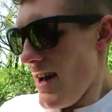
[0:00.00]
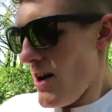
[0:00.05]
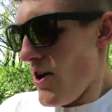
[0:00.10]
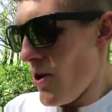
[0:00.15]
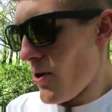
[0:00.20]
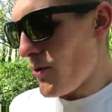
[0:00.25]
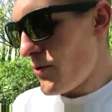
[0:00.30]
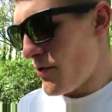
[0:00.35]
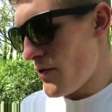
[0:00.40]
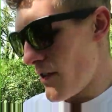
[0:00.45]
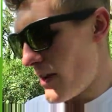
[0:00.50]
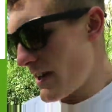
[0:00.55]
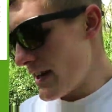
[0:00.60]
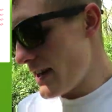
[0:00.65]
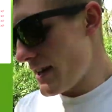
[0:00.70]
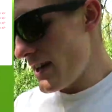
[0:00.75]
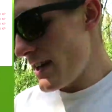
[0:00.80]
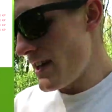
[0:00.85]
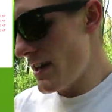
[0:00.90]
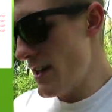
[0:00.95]

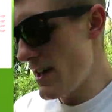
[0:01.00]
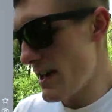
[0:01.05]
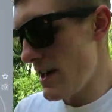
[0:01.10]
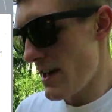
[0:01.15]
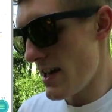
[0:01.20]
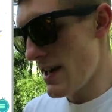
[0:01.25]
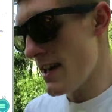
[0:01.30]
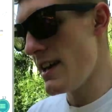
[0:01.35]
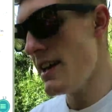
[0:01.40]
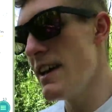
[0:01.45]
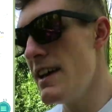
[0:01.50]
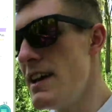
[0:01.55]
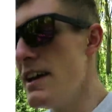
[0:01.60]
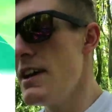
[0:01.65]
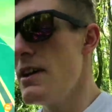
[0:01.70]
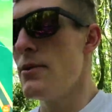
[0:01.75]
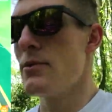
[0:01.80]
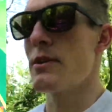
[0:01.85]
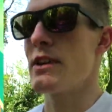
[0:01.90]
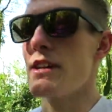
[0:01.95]
hopefully
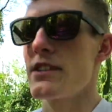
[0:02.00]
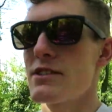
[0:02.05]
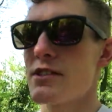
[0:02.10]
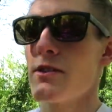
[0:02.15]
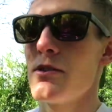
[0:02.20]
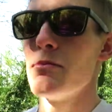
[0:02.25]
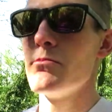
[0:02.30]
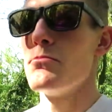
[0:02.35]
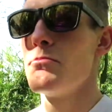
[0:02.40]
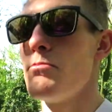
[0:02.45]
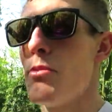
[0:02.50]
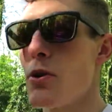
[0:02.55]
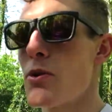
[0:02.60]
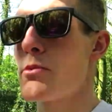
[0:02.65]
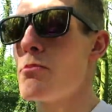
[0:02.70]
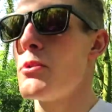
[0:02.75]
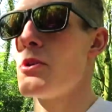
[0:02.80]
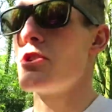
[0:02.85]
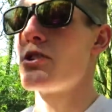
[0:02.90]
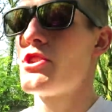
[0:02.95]
we get some
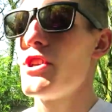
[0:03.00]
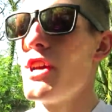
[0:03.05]
Pokemon